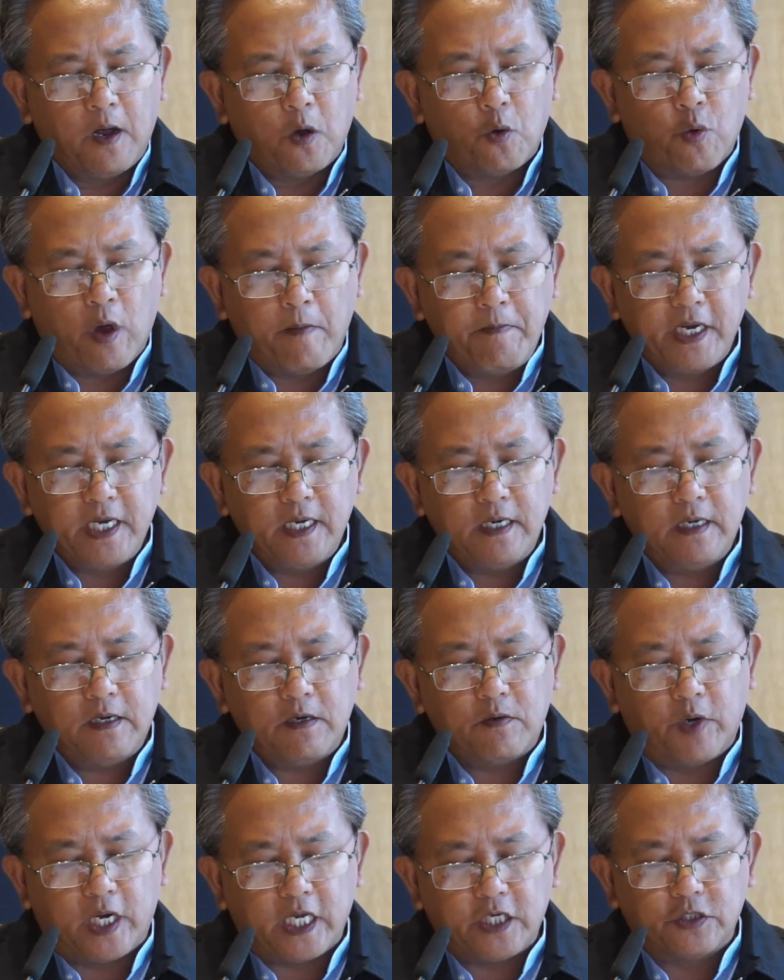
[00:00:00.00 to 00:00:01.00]
Women
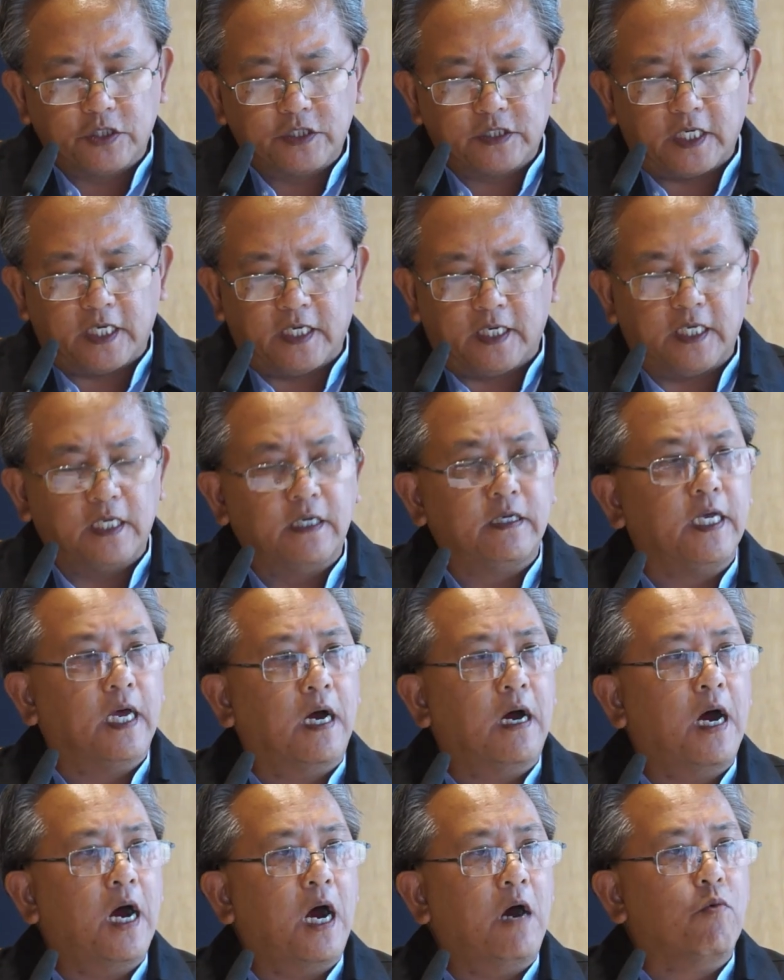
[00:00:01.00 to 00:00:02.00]
religious in
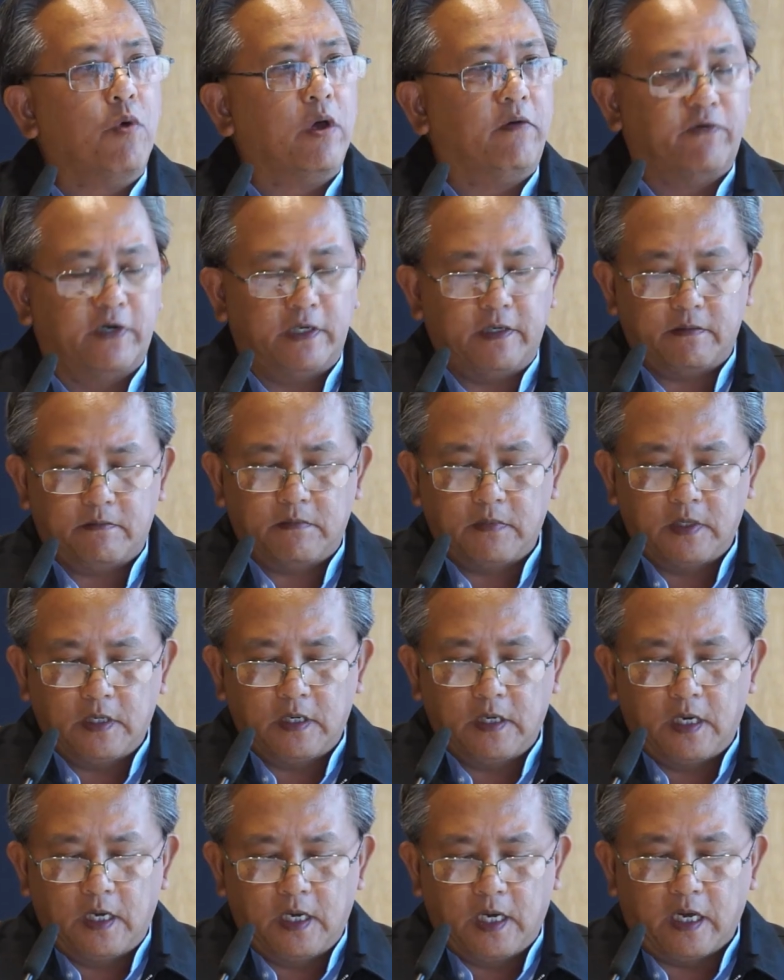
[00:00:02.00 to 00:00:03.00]
India, however,
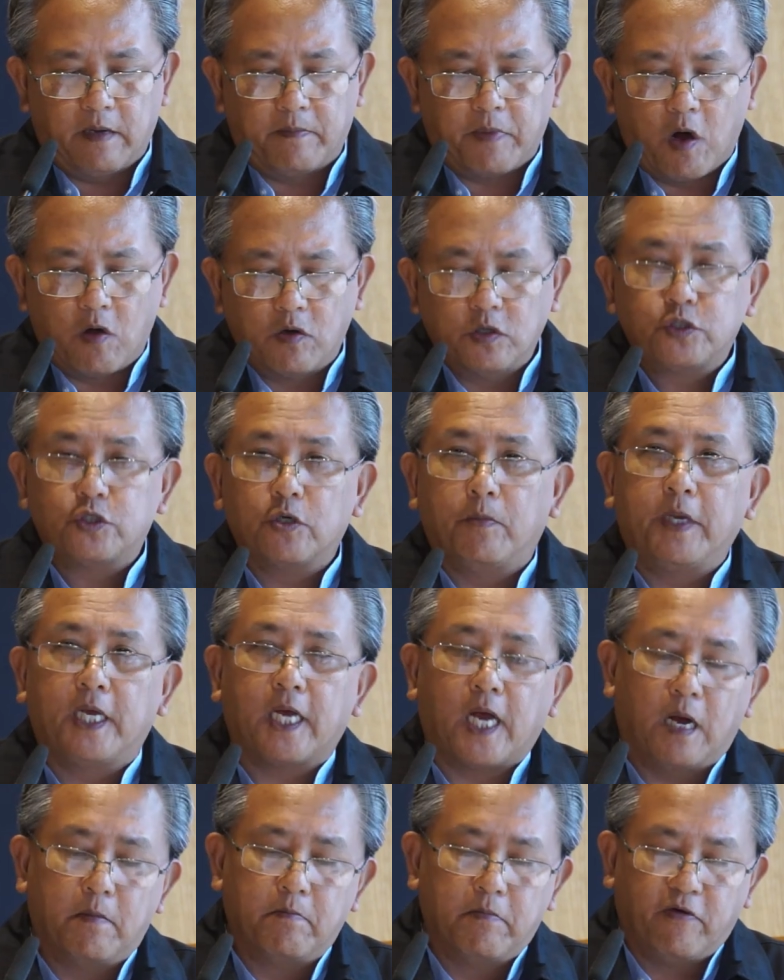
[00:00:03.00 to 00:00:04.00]
have also
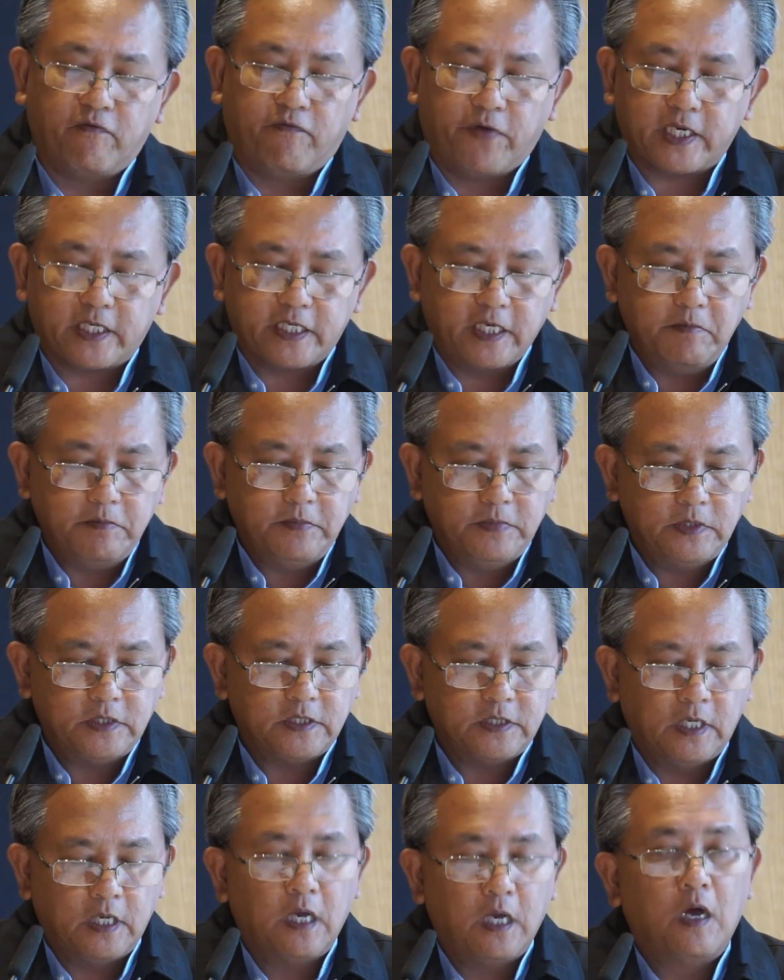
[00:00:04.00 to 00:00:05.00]
become
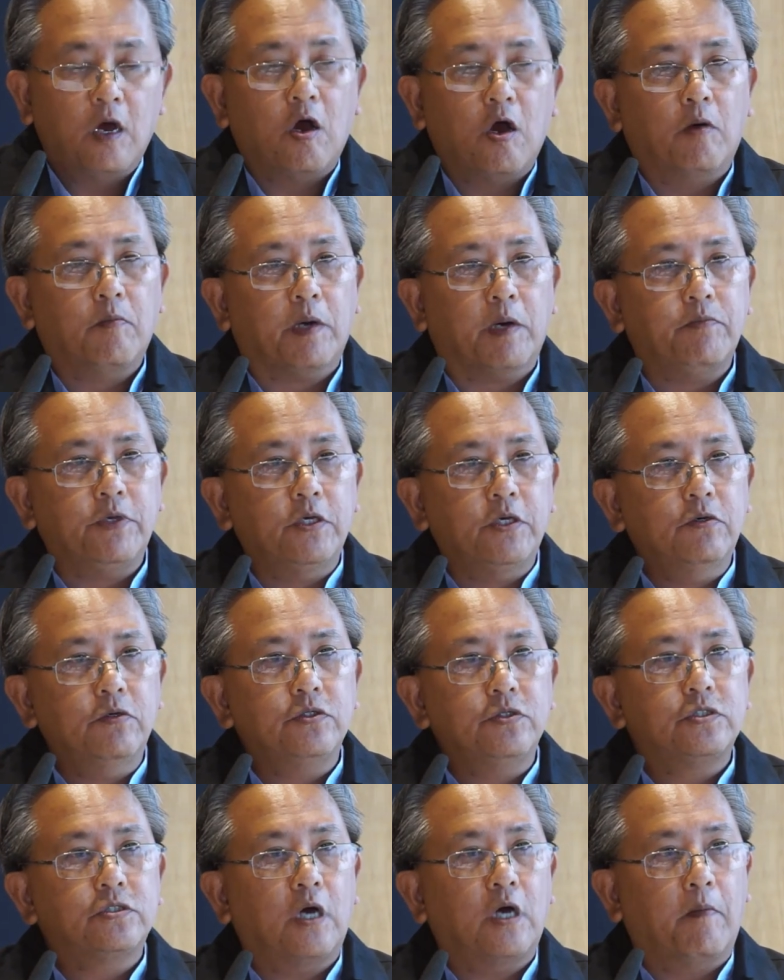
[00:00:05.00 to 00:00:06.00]
victims of
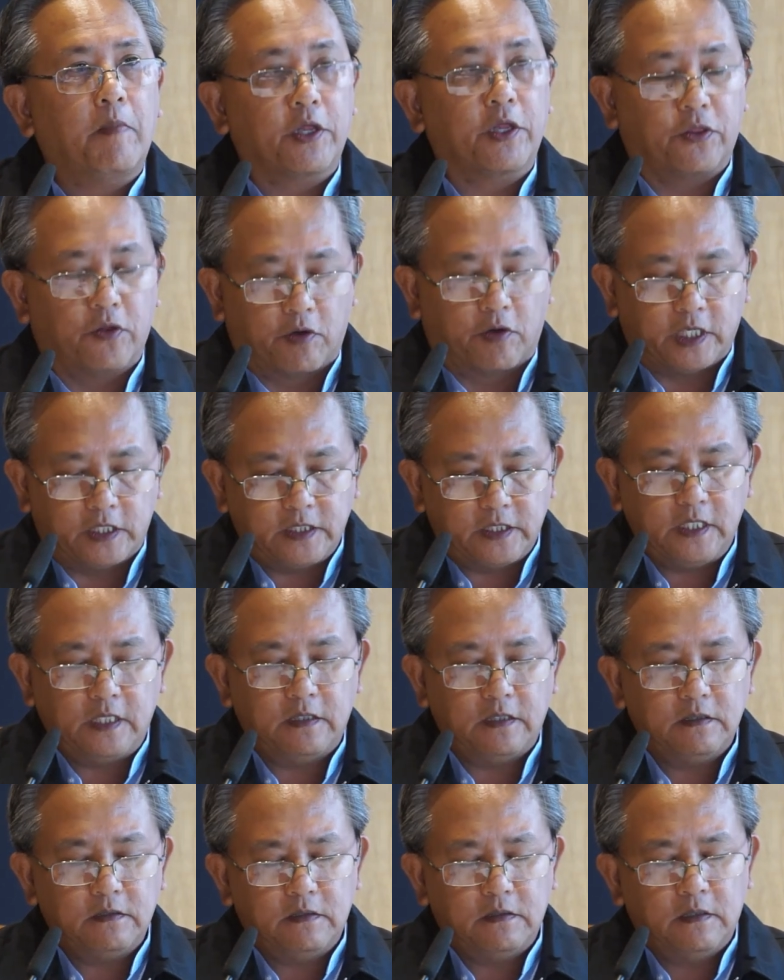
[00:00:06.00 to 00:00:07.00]
abuse of authority,
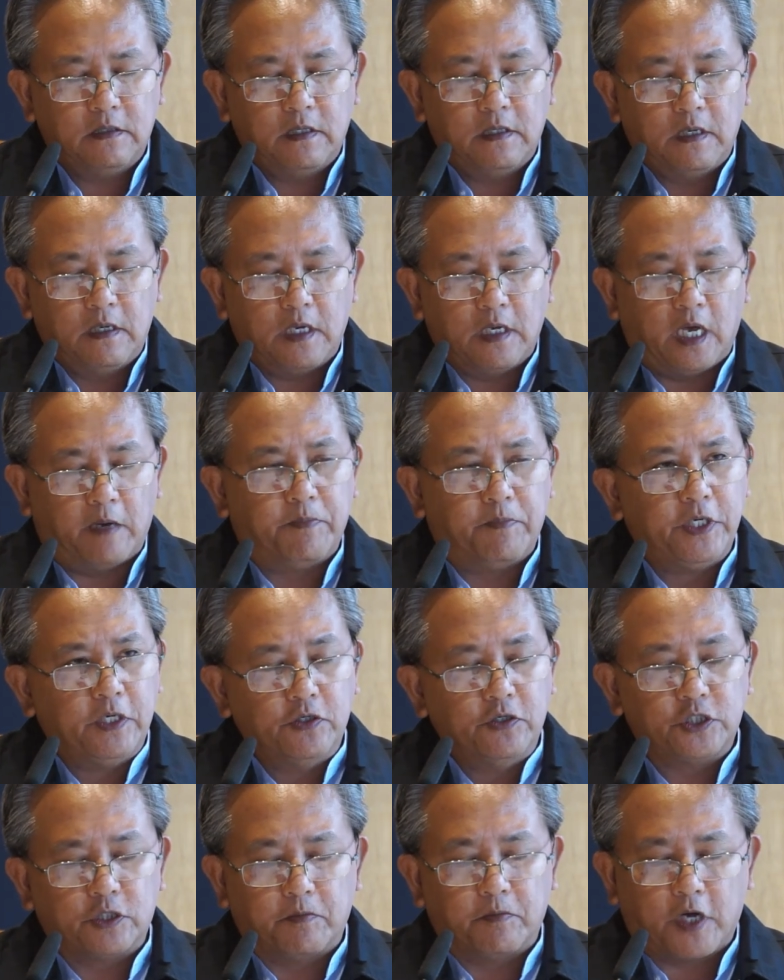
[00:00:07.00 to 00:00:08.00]

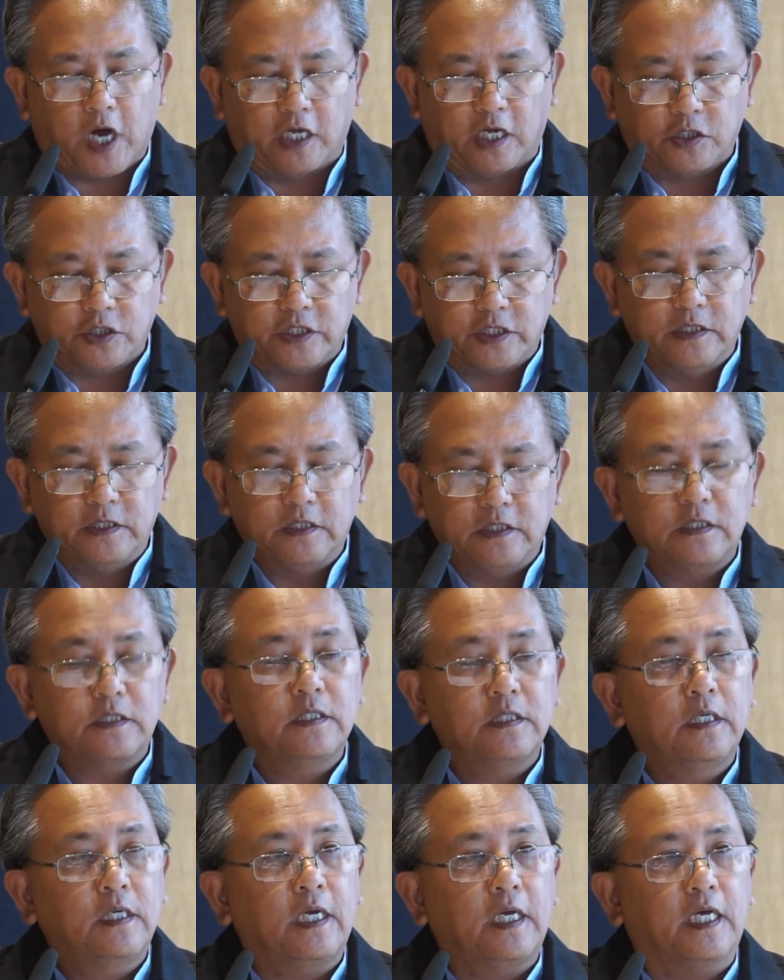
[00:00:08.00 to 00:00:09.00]
abuse of conscience,
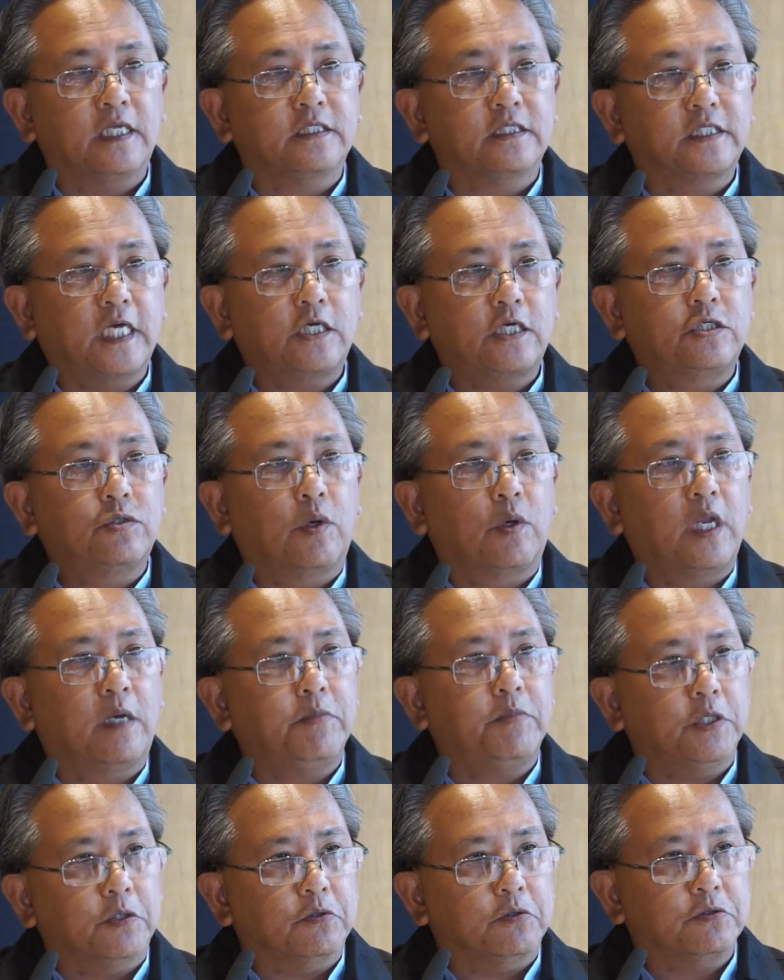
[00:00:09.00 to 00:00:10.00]
and sexual
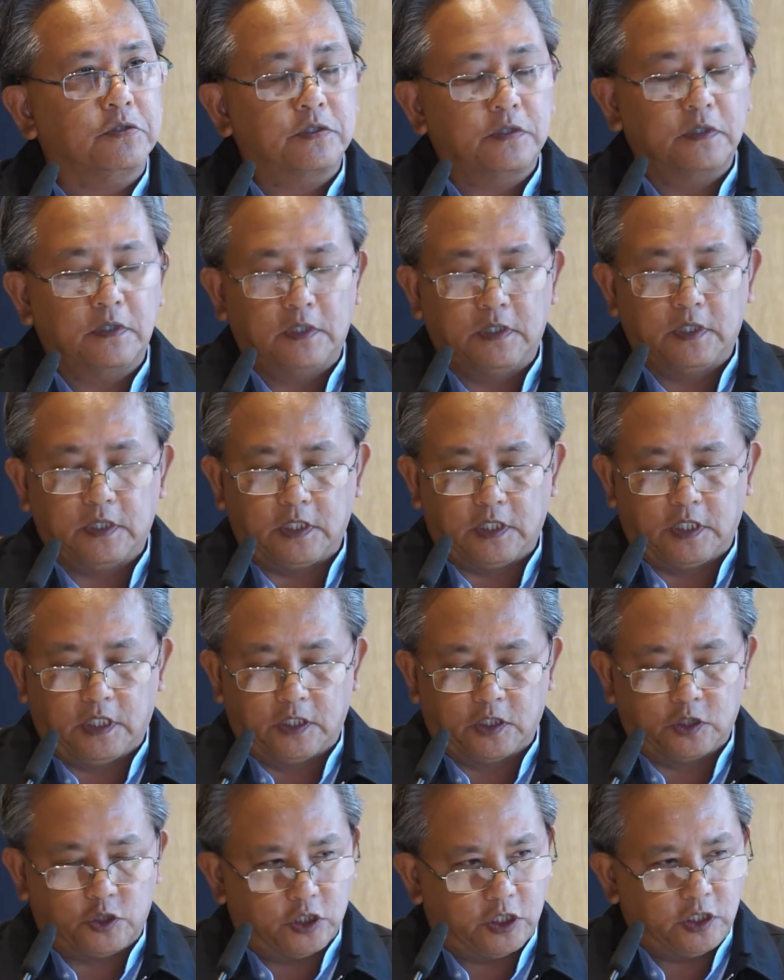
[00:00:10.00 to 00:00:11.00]
abuse in
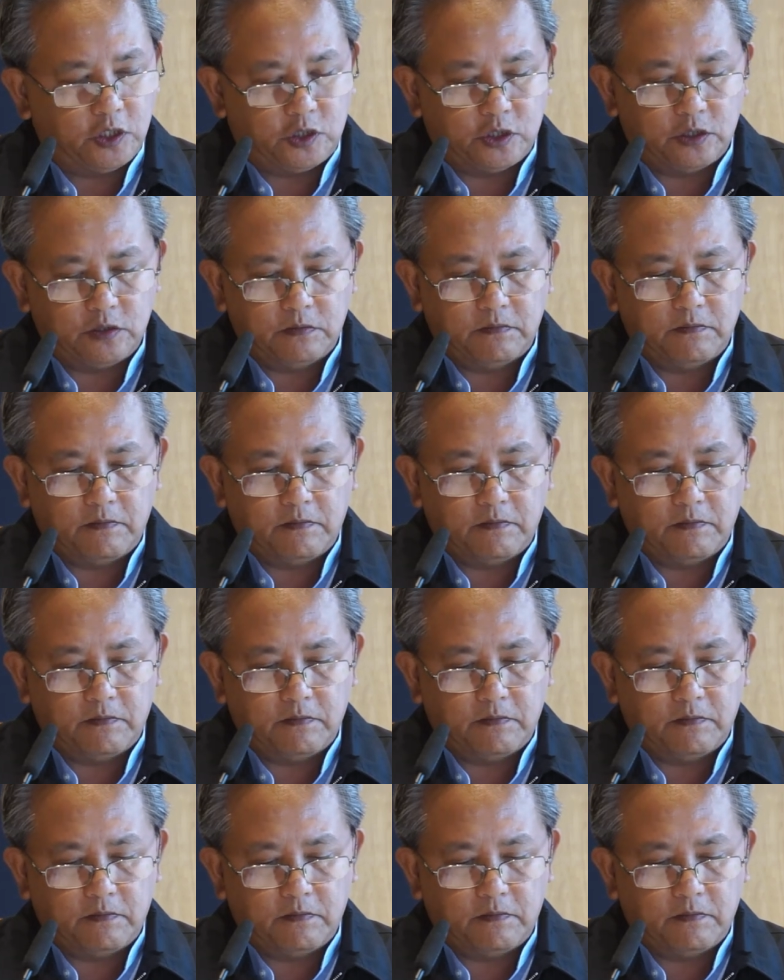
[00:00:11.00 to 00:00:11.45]
the church.